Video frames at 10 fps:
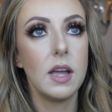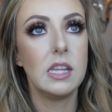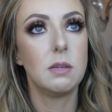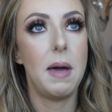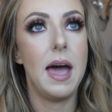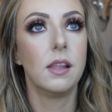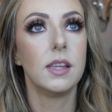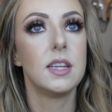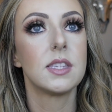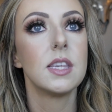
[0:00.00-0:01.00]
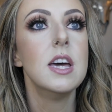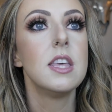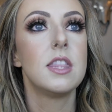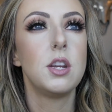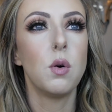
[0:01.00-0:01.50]
end palettes,
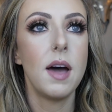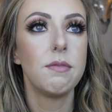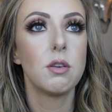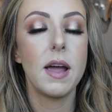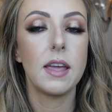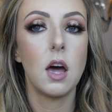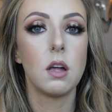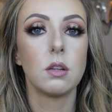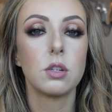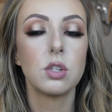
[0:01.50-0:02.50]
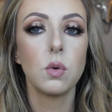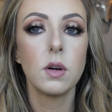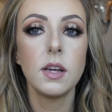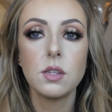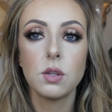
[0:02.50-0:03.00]
they don't have the right color story.